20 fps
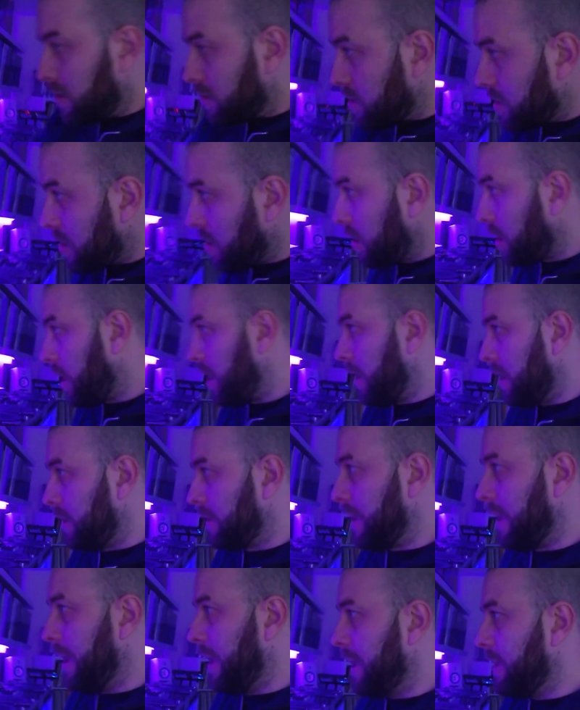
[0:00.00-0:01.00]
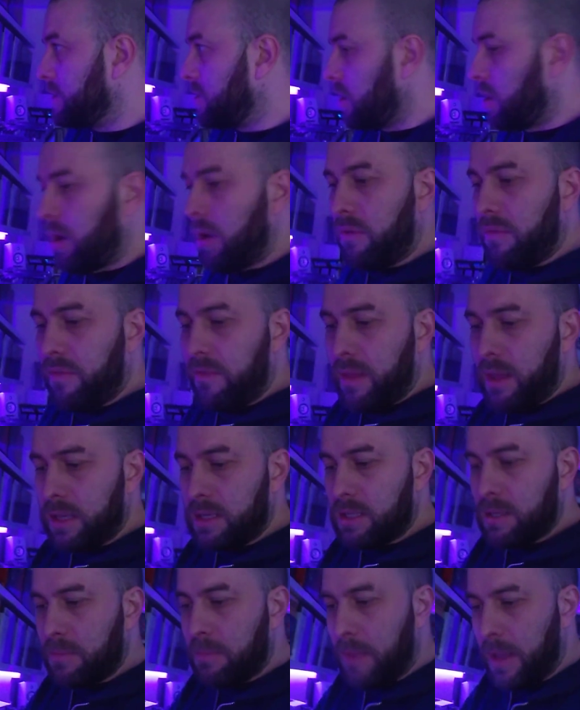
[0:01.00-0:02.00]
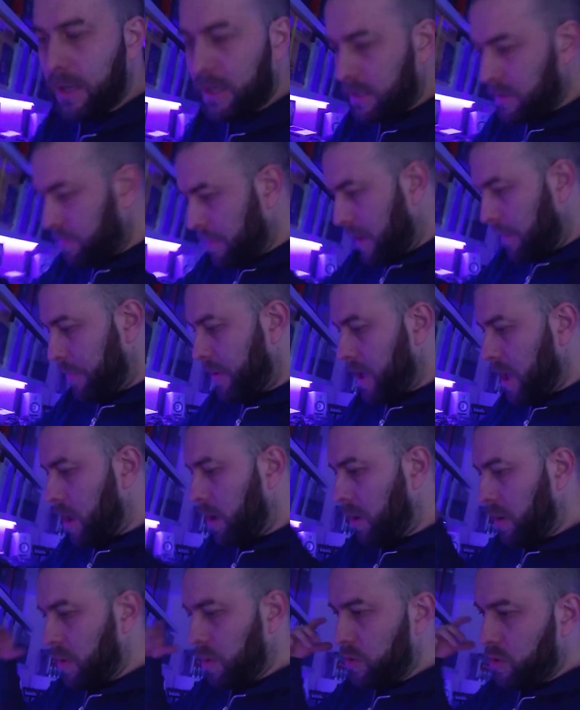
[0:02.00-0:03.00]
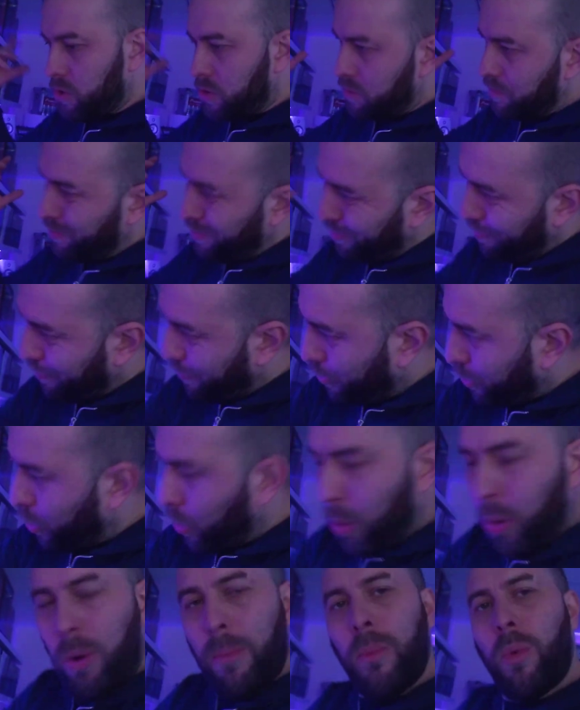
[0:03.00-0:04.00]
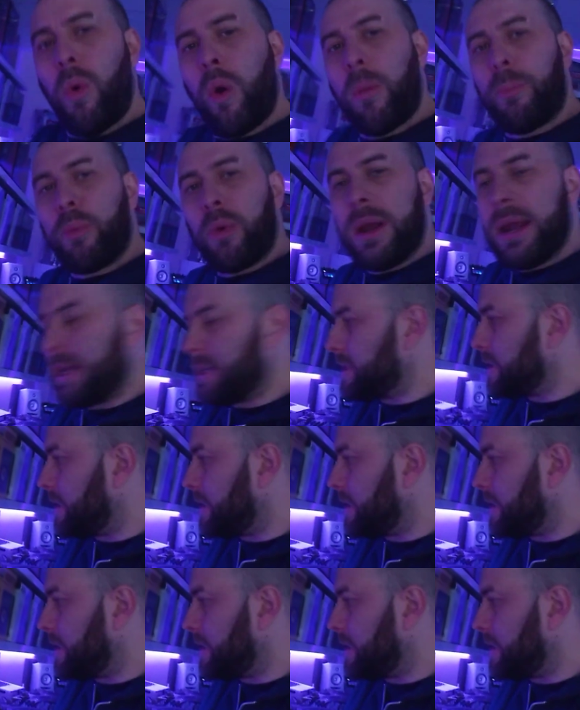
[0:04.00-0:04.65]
there's another little teaser of this mix. Big pianos, more break